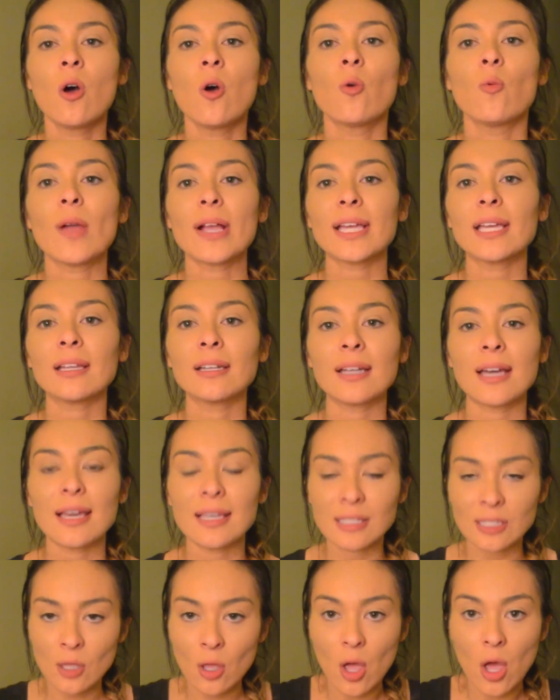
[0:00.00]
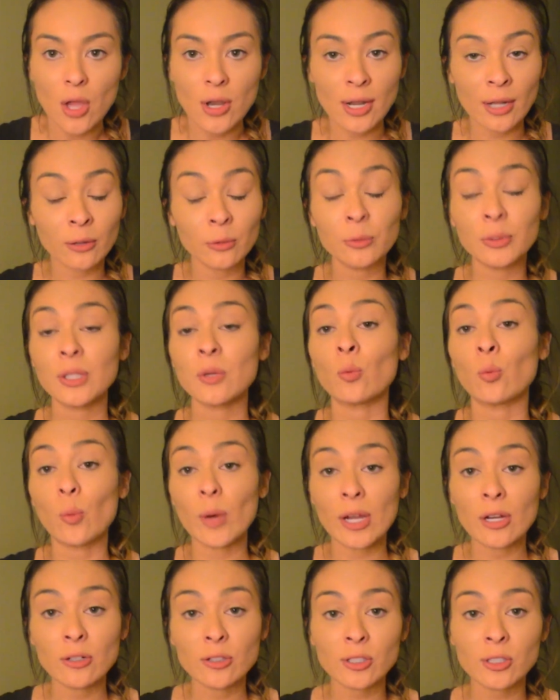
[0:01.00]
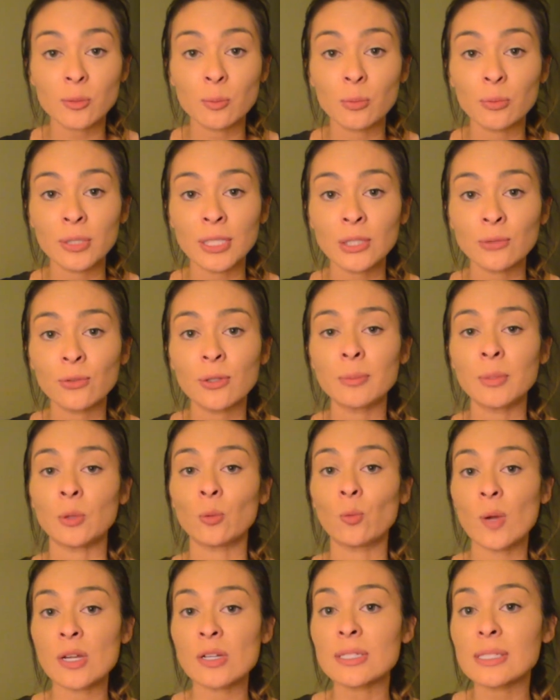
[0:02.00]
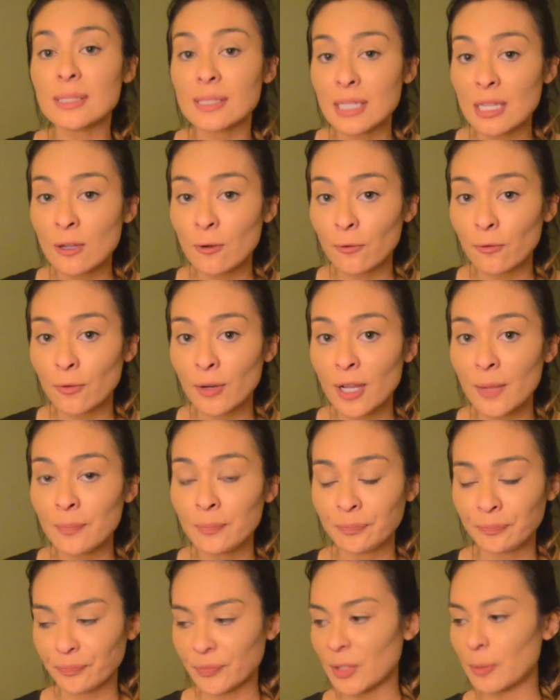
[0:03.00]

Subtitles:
recognize not only where to breathe from and where to sing from,